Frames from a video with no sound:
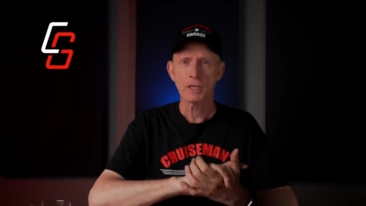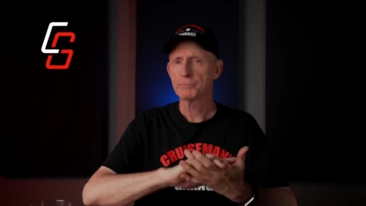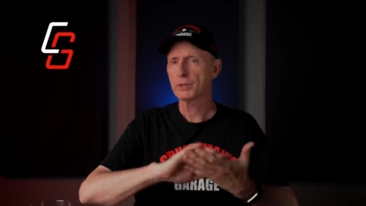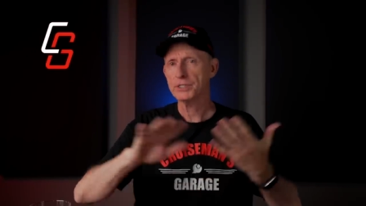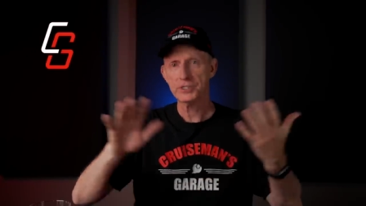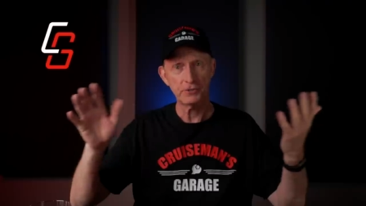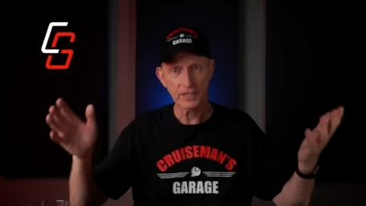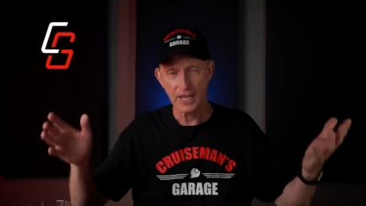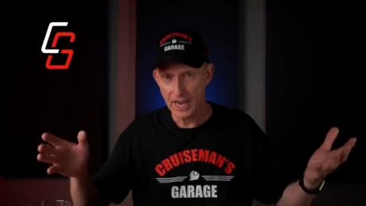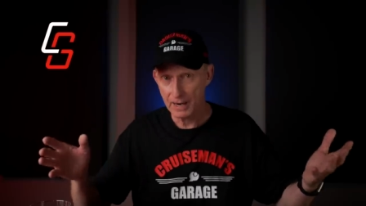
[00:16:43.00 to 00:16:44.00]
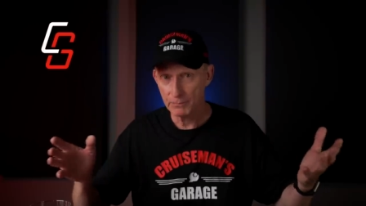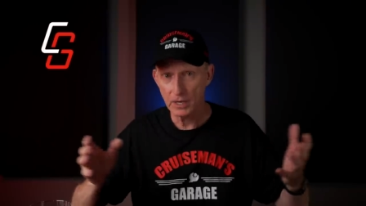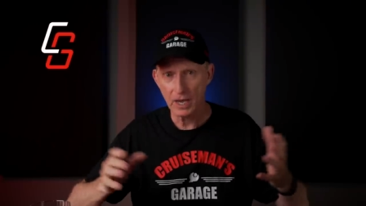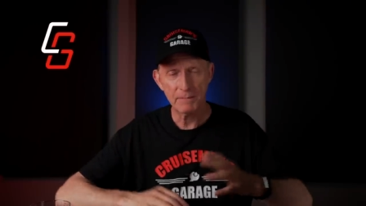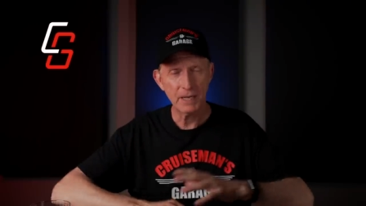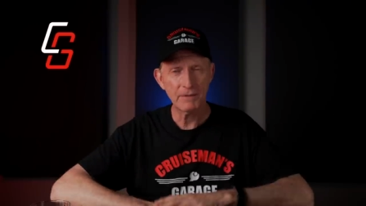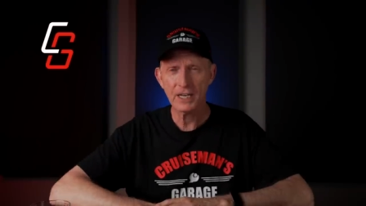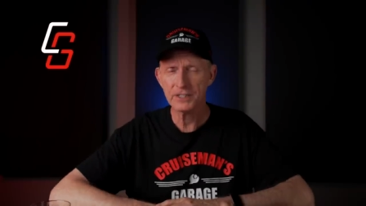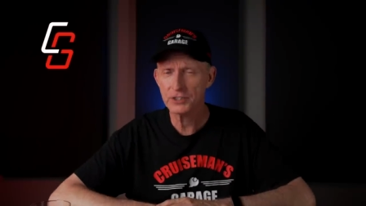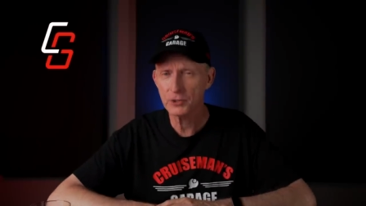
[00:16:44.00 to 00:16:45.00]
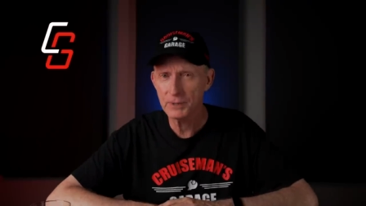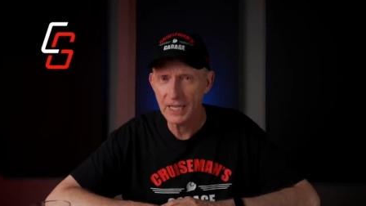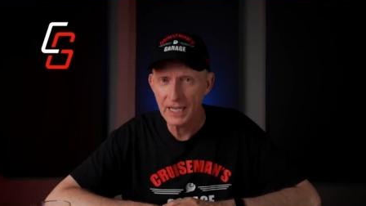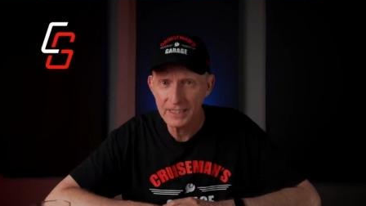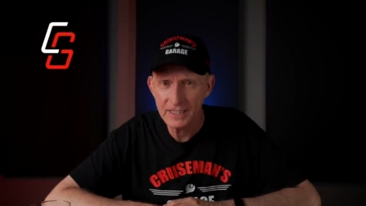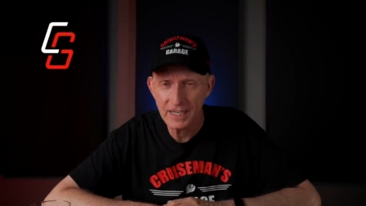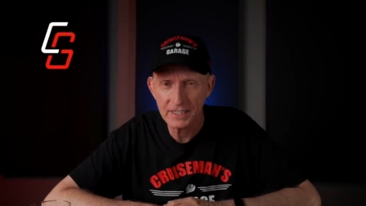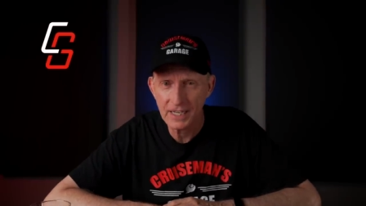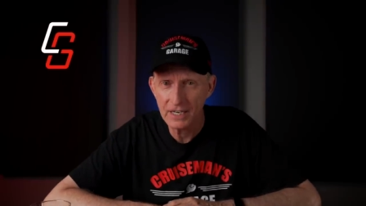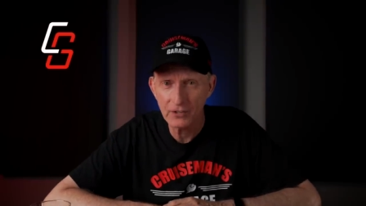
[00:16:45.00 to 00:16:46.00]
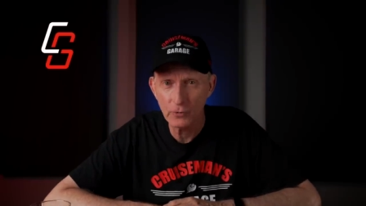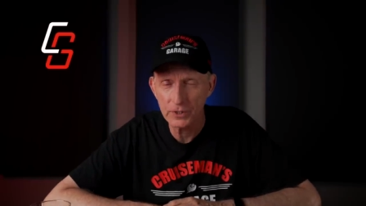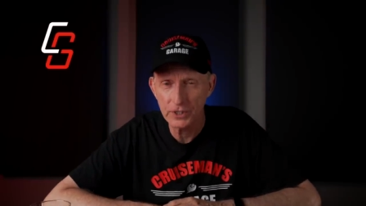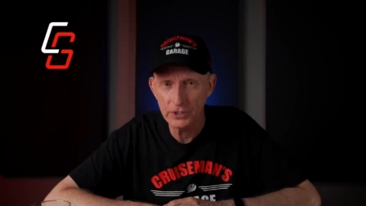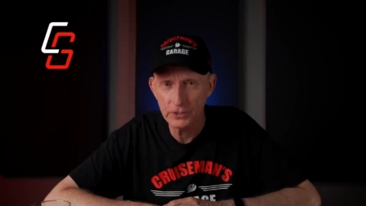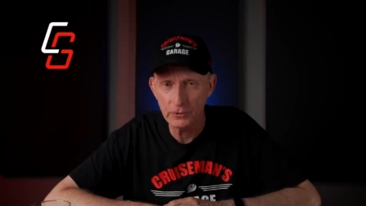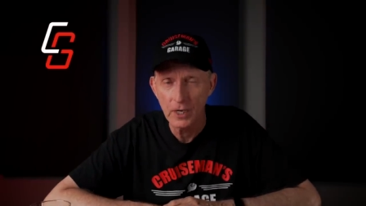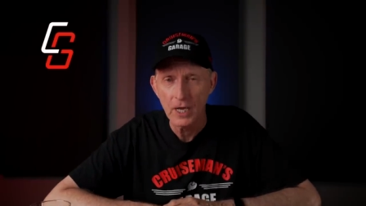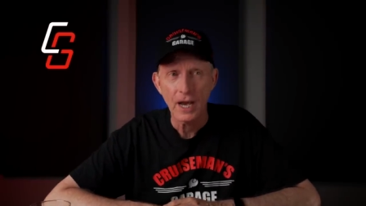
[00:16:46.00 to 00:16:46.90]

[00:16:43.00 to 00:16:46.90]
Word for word: plus their camera. I mean, I've got so many headsets, I don't know what to do.